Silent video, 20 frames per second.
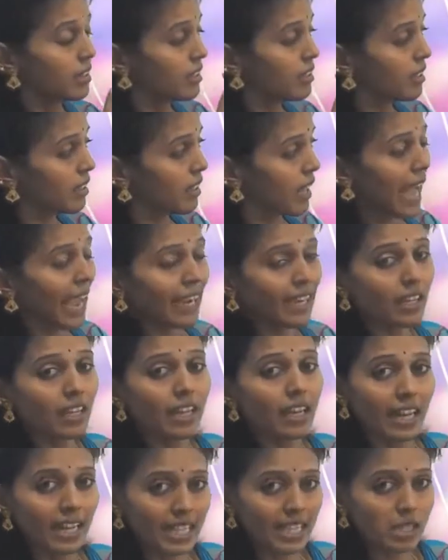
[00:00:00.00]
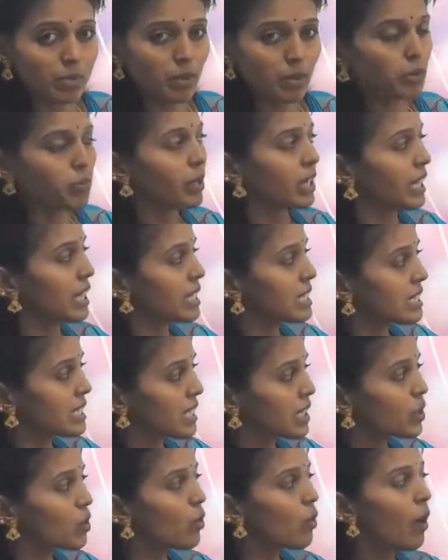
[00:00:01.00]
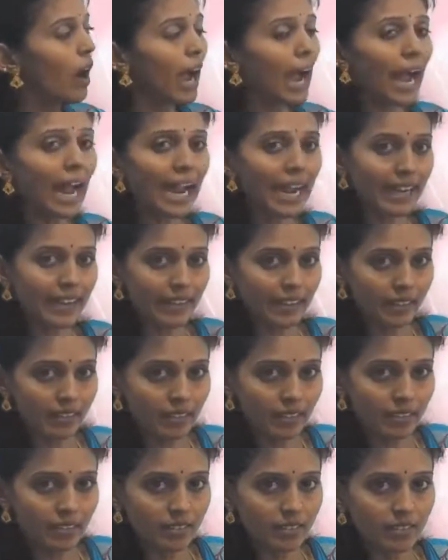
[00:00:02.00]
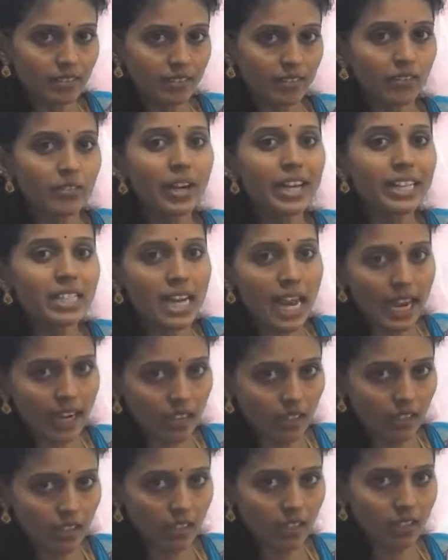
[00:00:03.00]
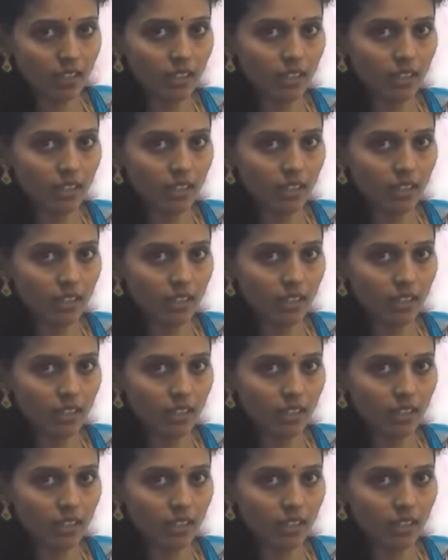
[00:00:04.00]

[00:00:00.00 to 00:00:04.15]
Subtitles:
the angle lies between 0 and right angle,